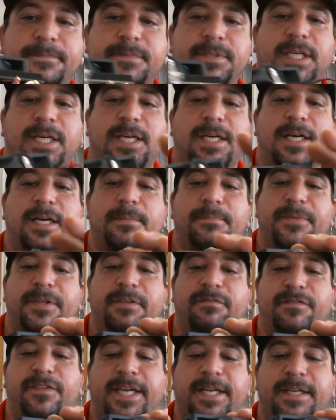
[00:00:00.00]
The
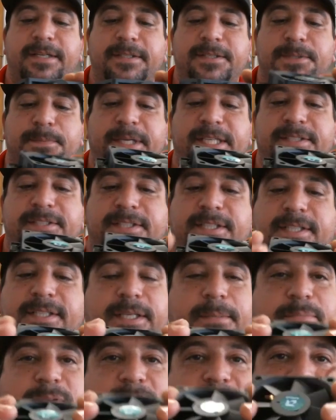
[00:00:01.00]
fan is
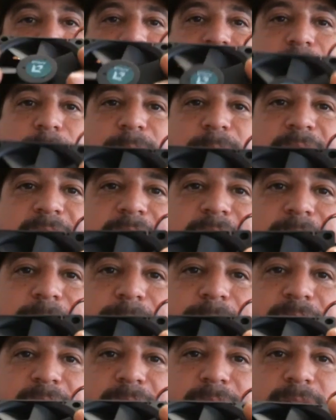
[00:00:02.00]
basically provided by
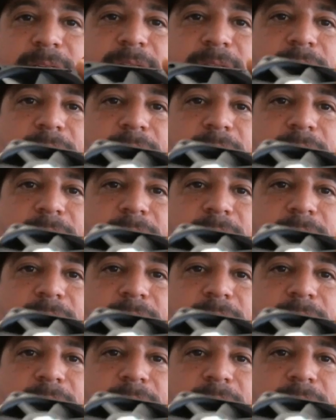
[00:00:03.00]
AMD.